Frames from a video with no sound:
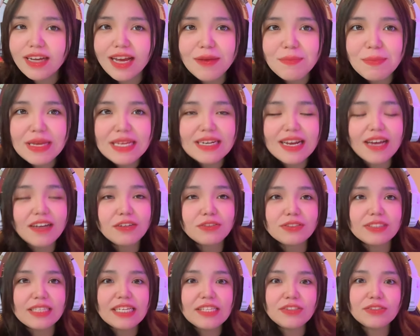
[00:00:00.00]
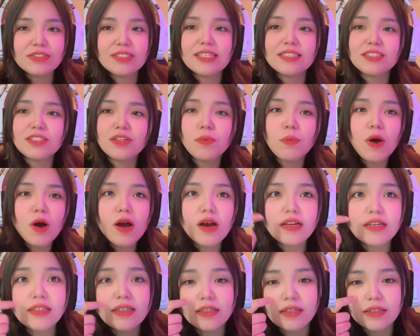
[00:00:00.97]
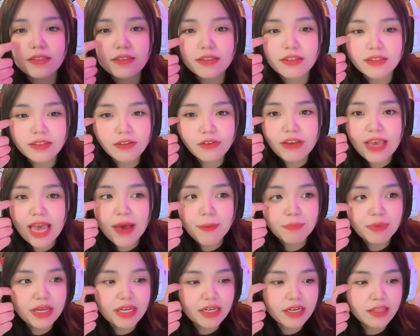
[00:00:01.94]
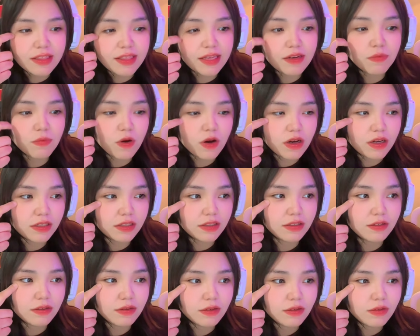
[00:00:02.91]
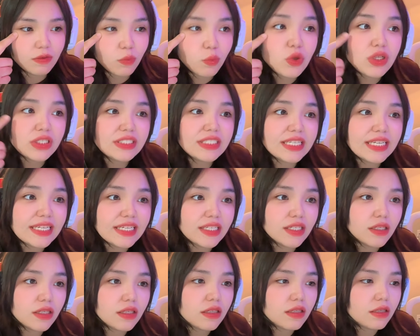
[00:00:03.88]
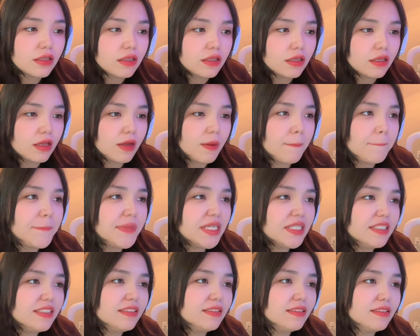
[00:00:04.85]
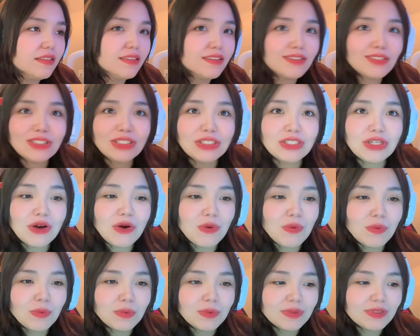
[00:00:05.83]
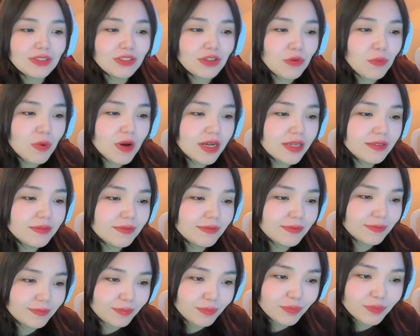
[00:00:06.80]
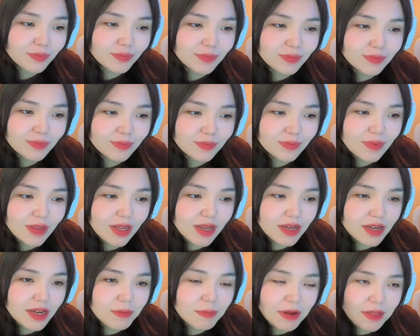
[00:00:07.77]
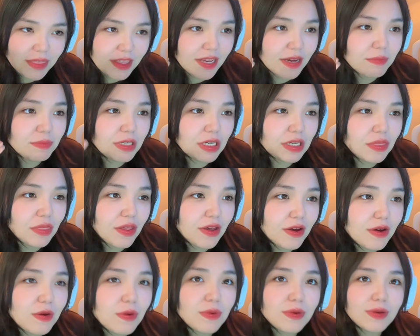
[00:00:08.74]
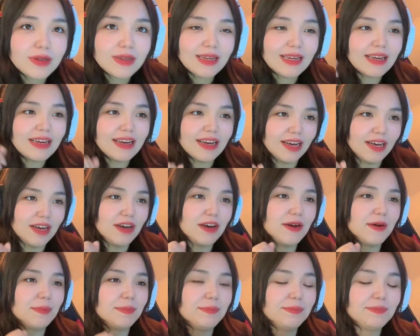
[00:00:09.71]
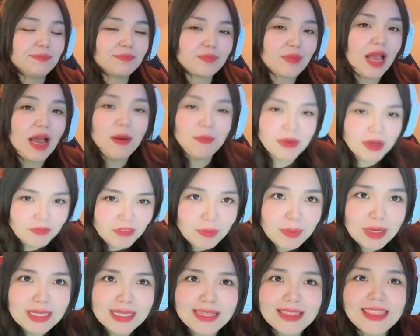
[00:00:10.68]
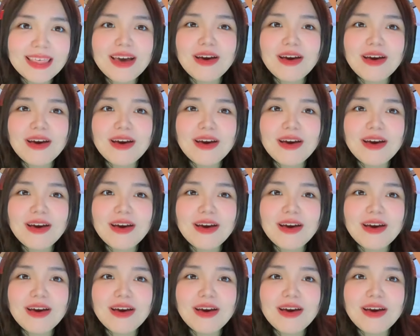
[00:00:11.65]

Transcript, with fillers: I mean, I don't think there's nothing wrong. There can't be anything wrong with it. But, you know, you know what? Um, I think I'm done though. Um, I'm gonna have to be done though.